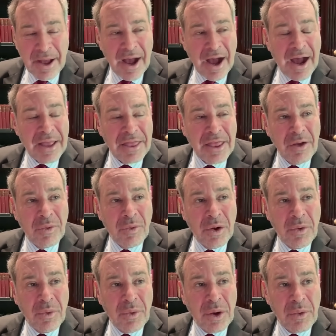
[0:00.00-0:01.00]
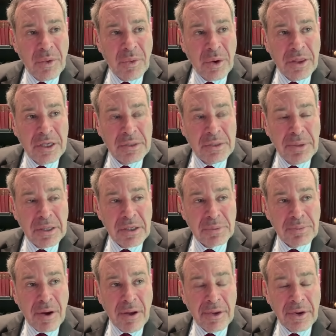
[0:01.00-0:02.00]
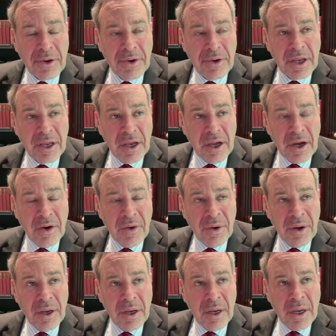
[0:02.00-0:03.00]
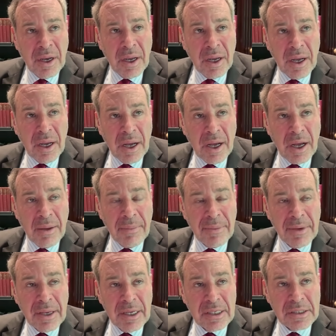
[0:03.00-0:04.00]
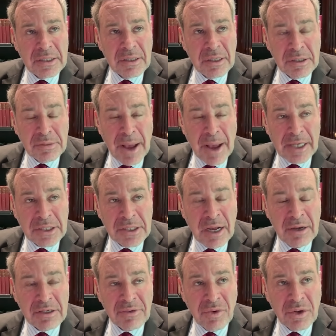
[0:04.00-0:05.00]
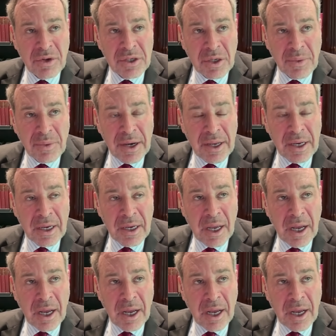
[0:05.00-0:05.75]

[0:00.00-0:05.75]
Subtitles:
I think where this bill is probably going to go is it's passed the House, of course, already.